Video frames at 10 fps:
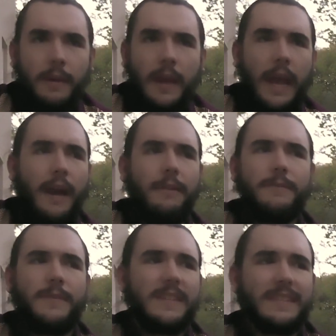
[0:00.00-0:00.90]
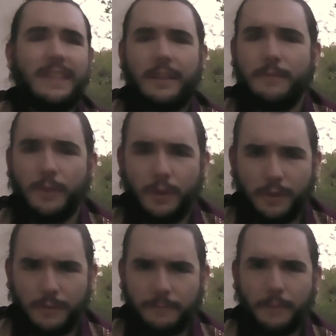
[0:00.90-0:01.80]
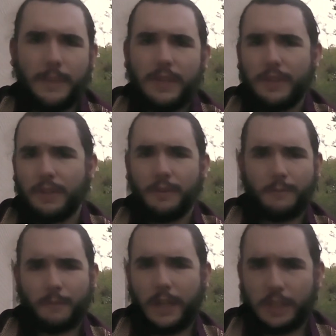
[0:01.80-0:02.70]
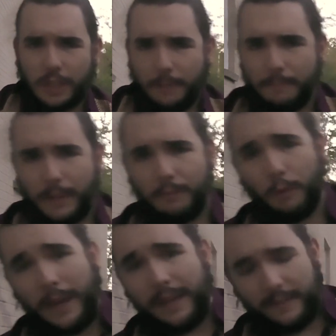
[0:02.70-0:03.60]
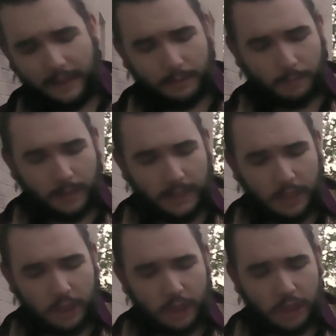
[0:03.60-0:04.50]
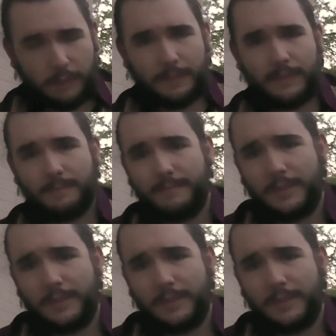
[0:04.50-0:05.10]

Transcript: have successful familial friendship and romantic relationships.